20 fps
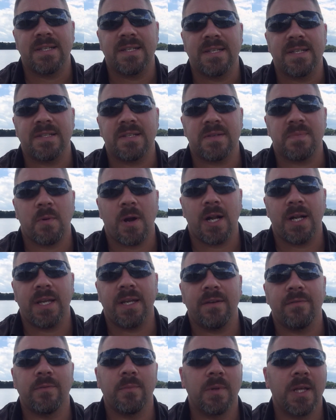Hey guys, it's Brian
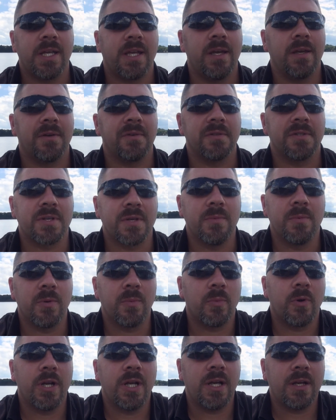again from Lake Hickory Scuba
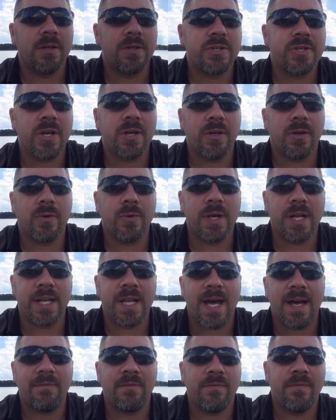Marina. Going to show you a quick
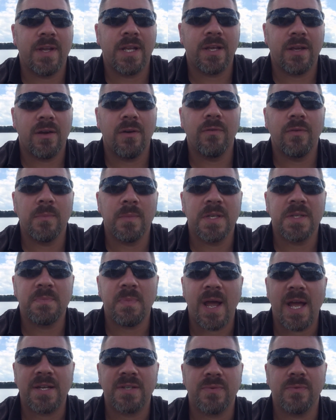diving video from this
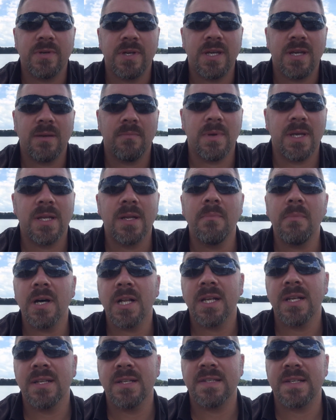past week. Me and a
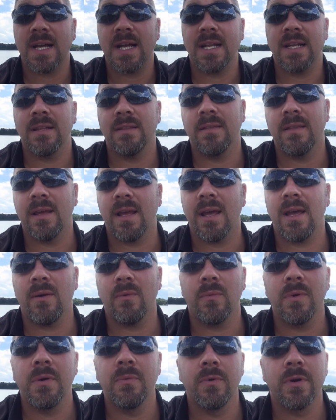buddy decided
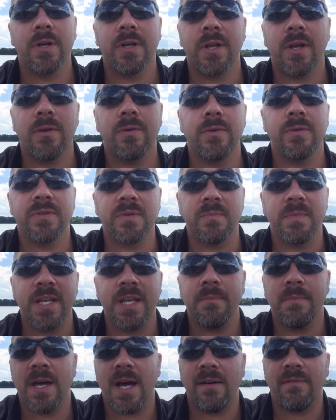that we wanted to go do some
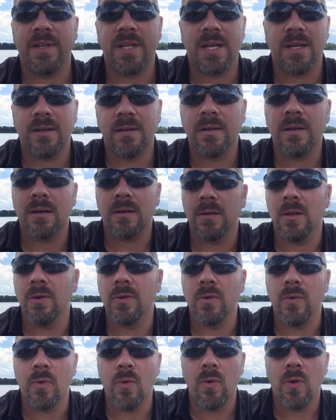deep diving down at our
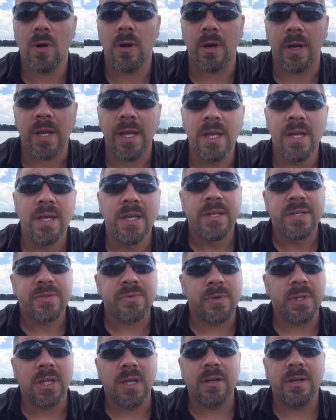local quarry.
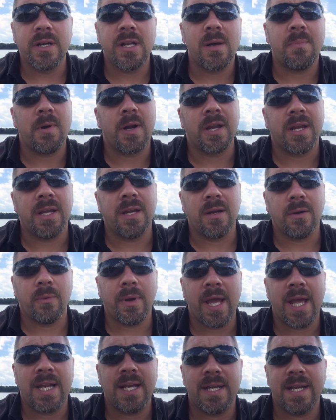So we loaded up our gear,
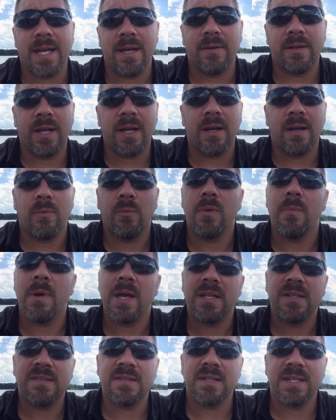we headed down there, and we
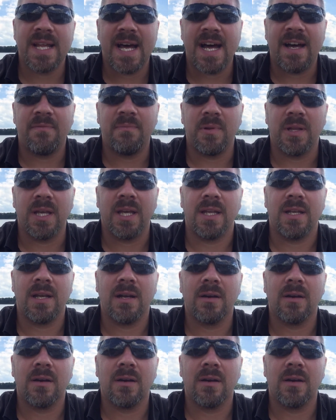made us a dive plan.